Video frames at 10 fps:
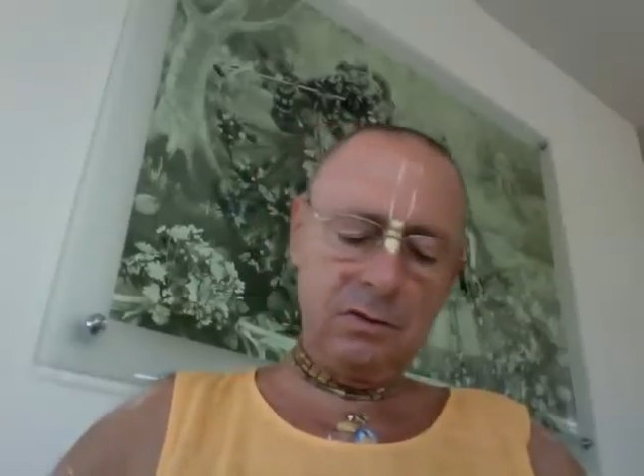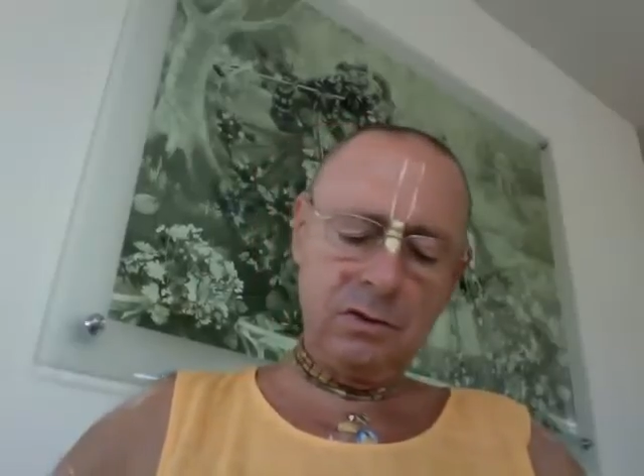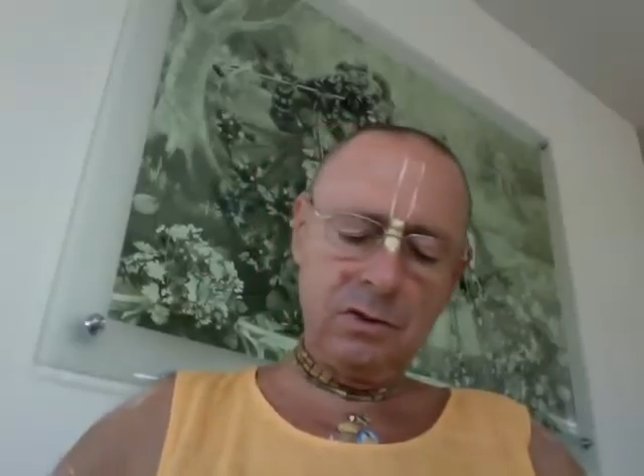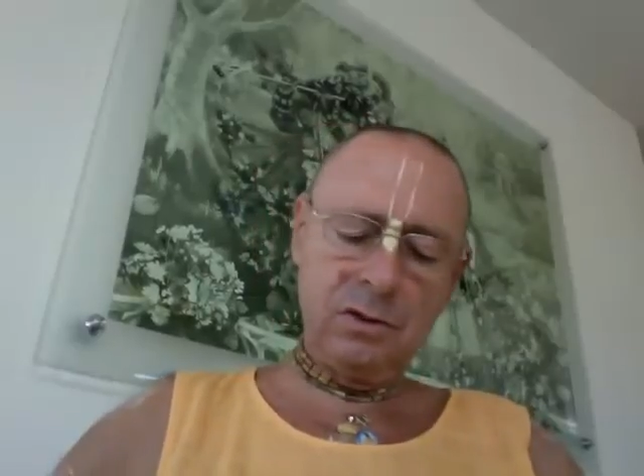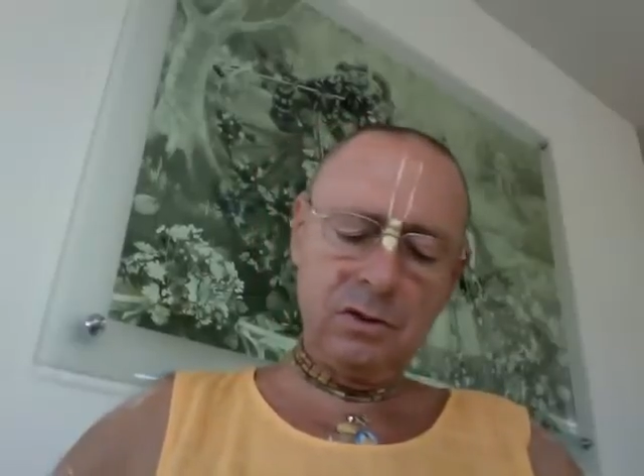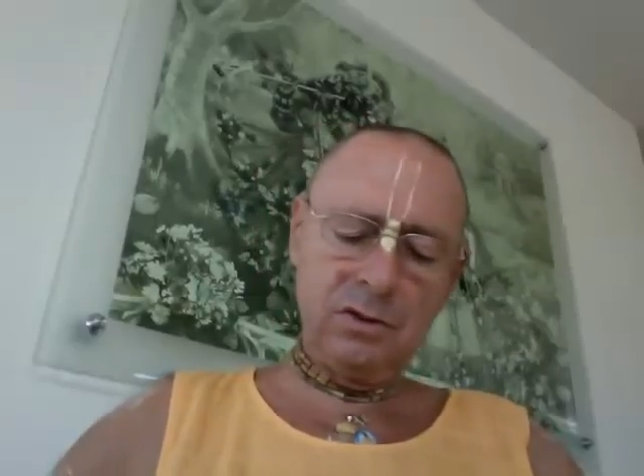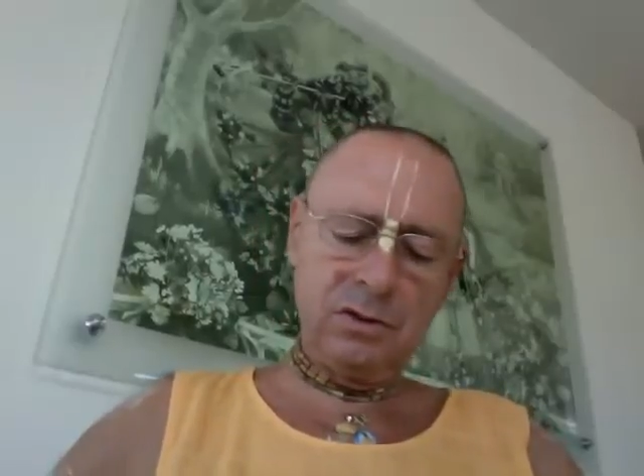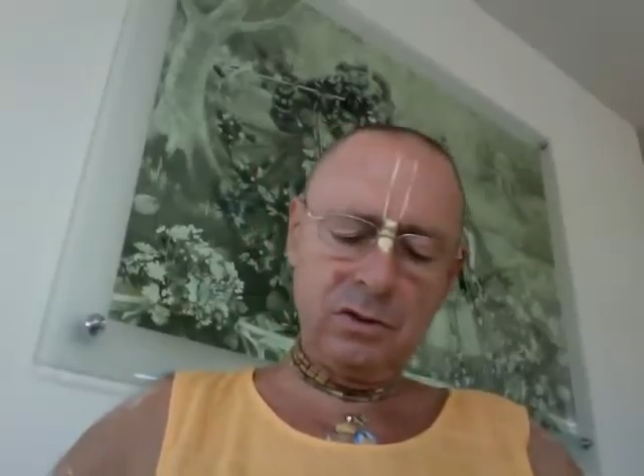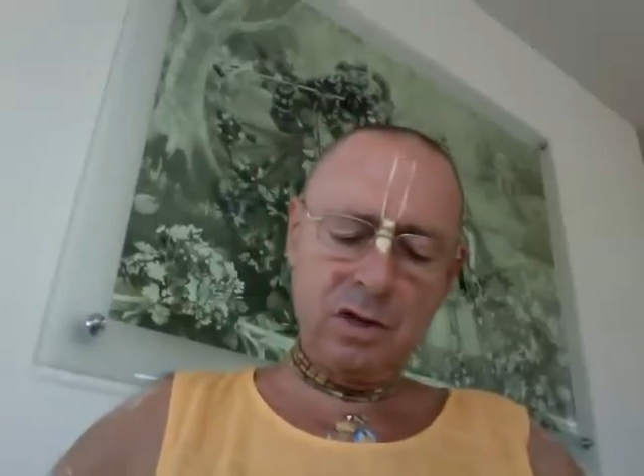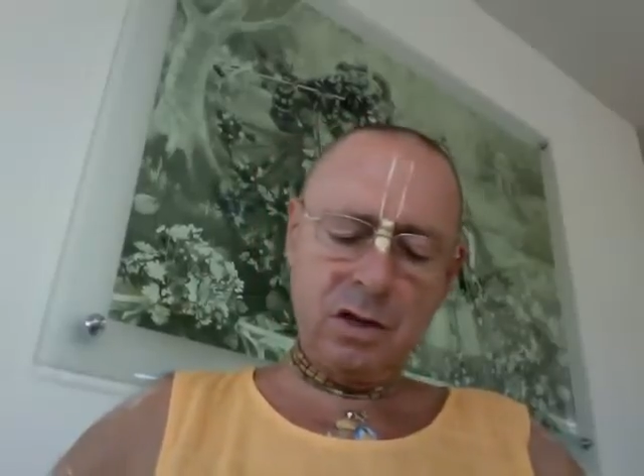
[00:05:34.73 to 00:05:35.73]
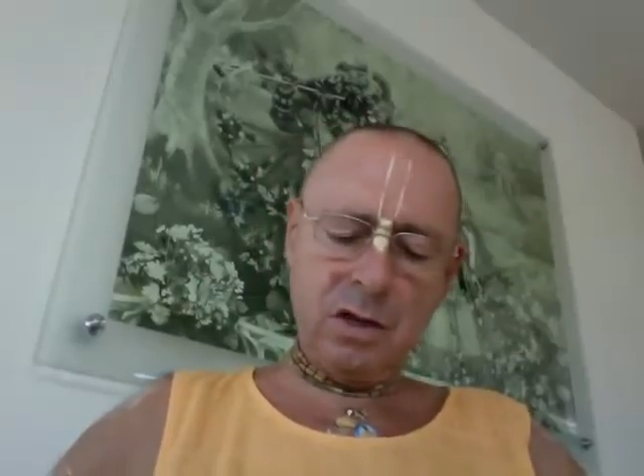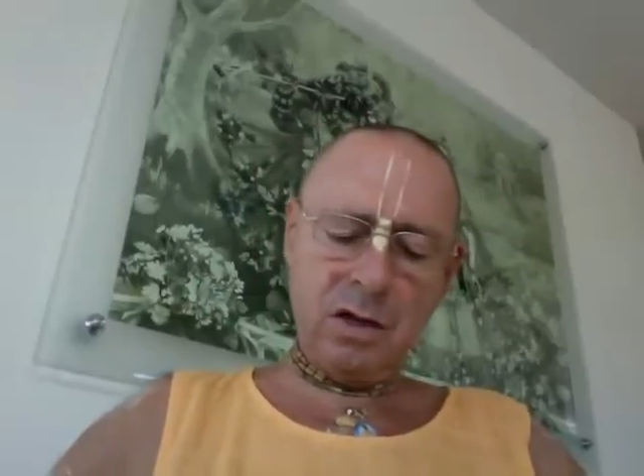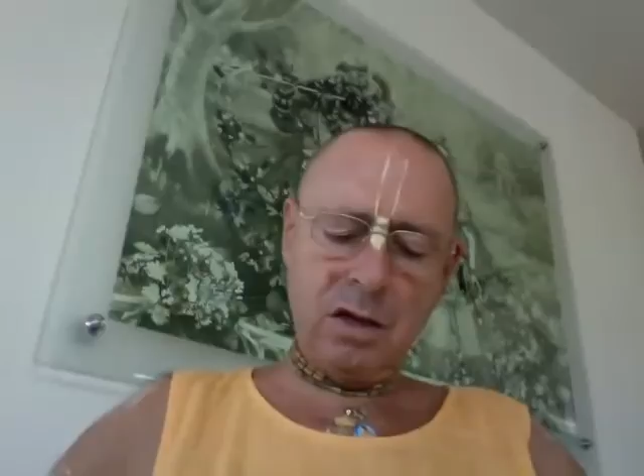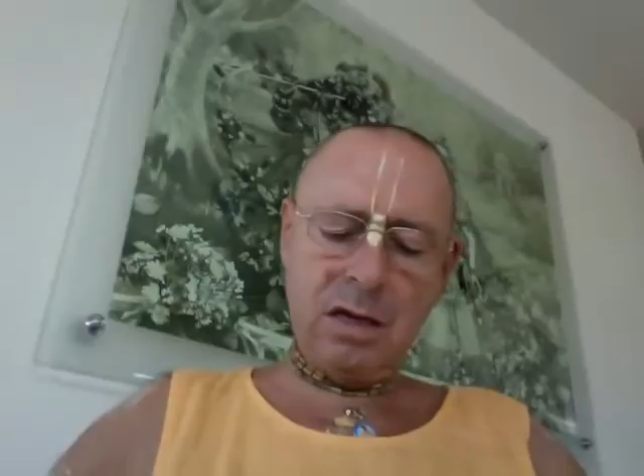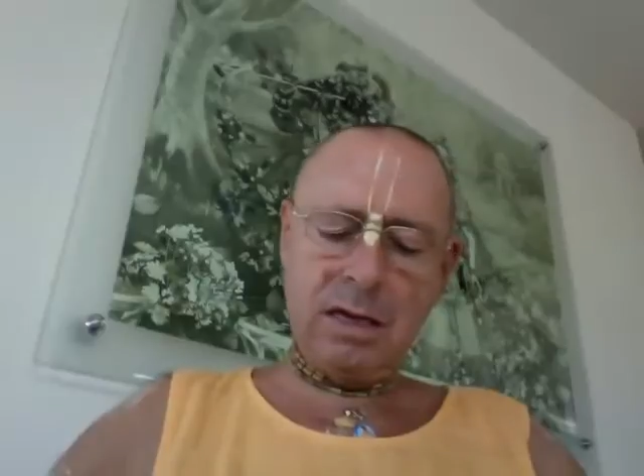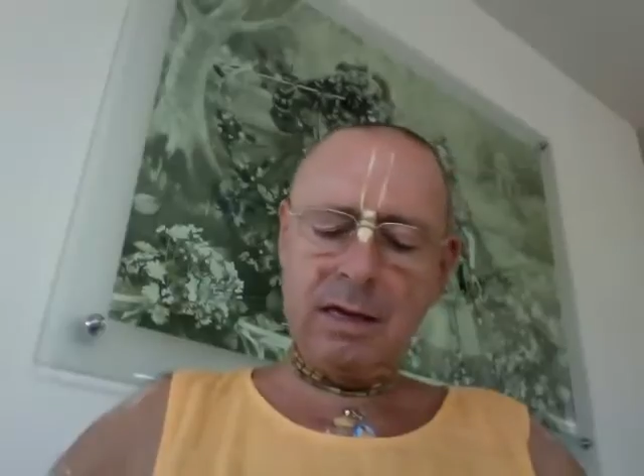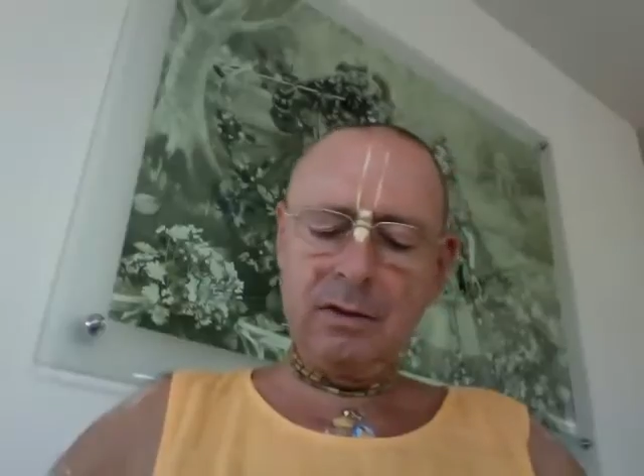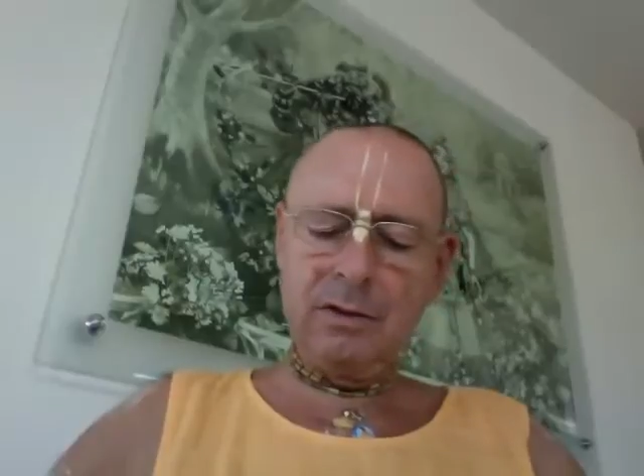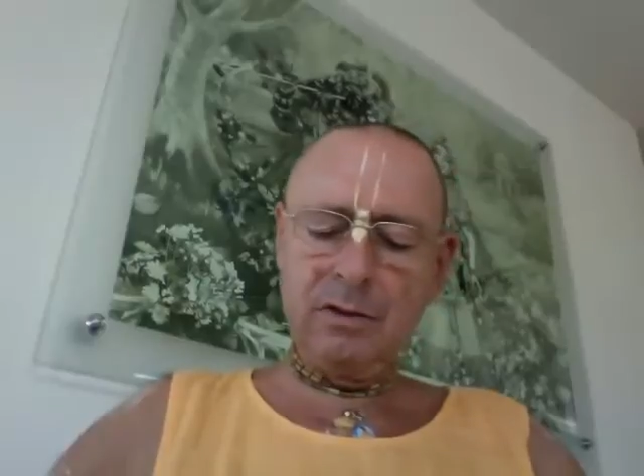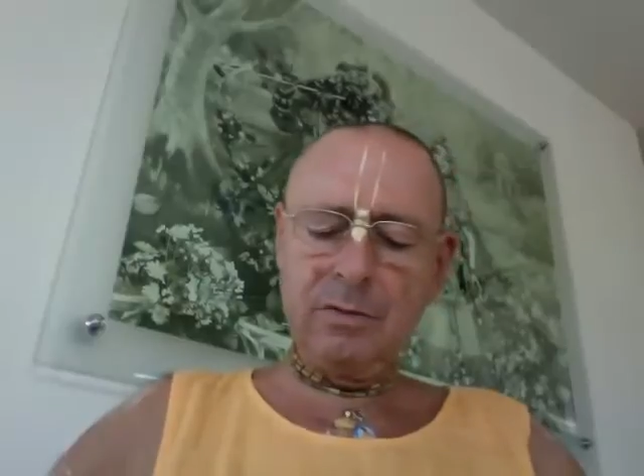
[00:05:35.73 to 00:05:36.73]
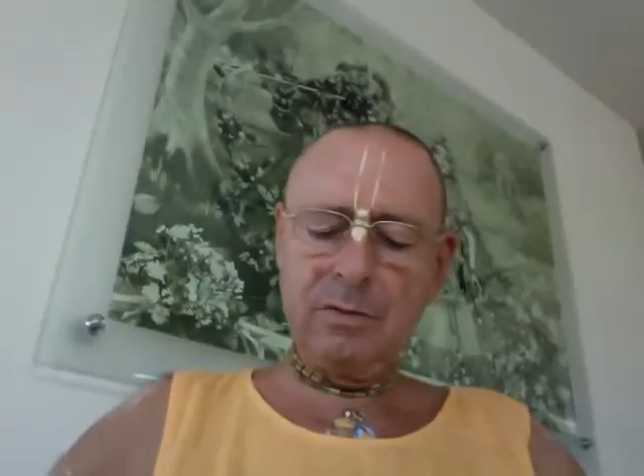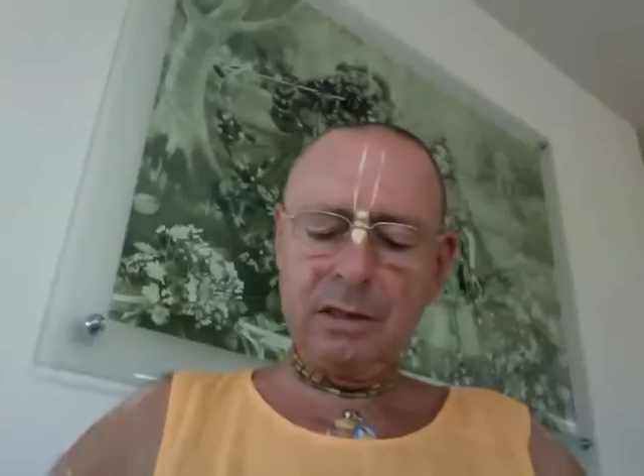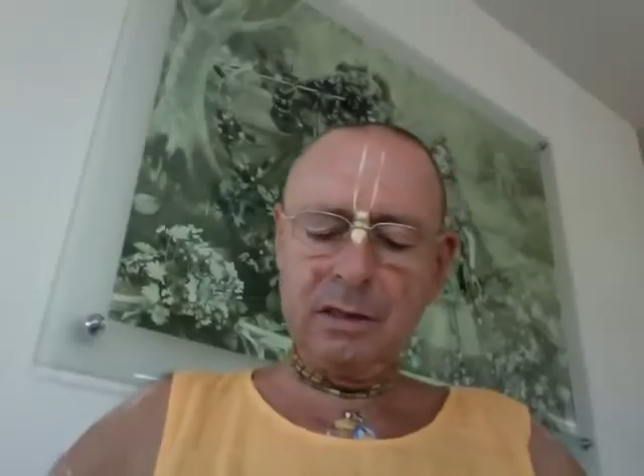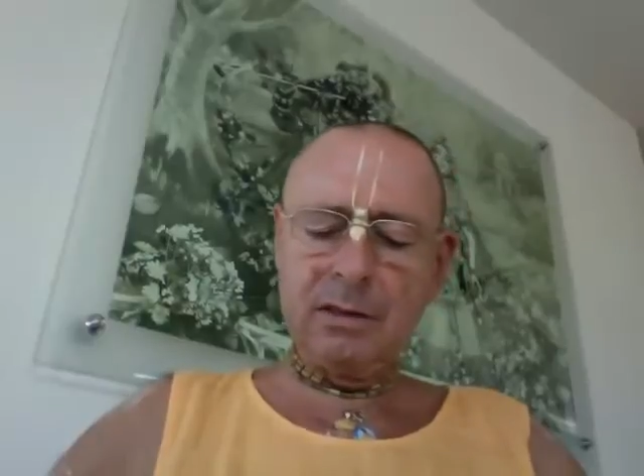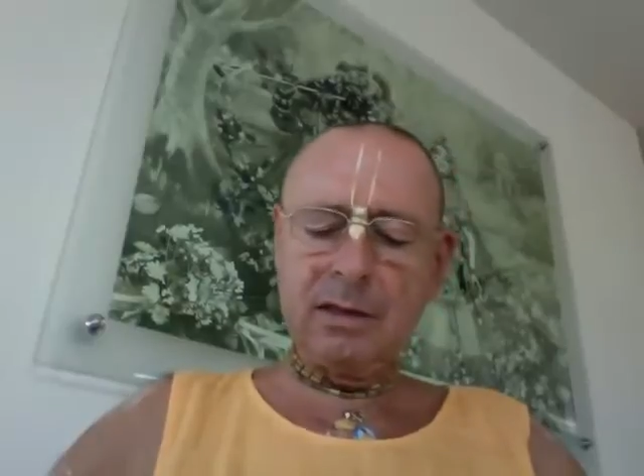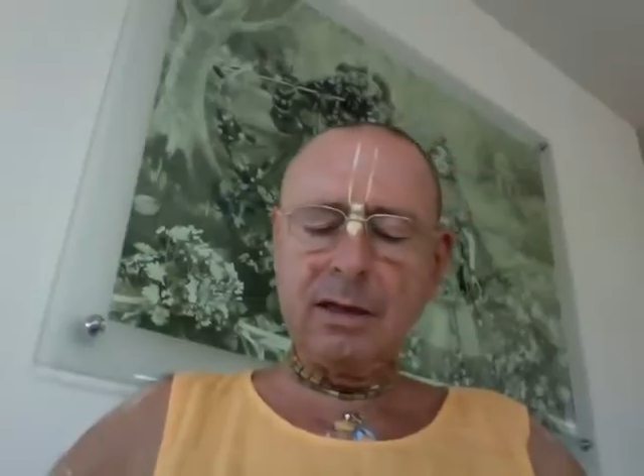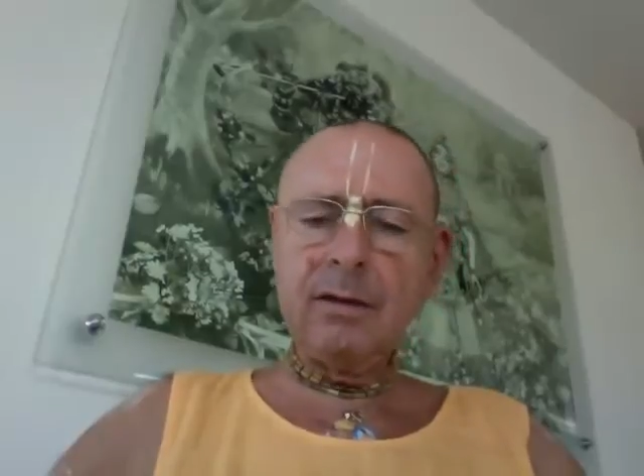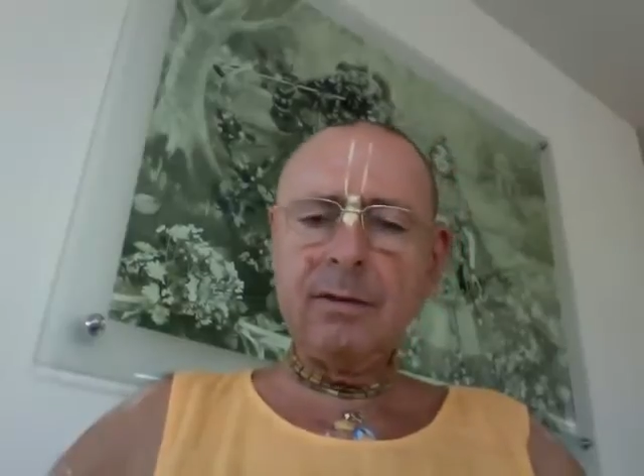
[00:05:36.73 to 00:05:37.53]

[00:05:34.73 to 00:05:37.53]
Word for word: church, uh, Erdő Péter,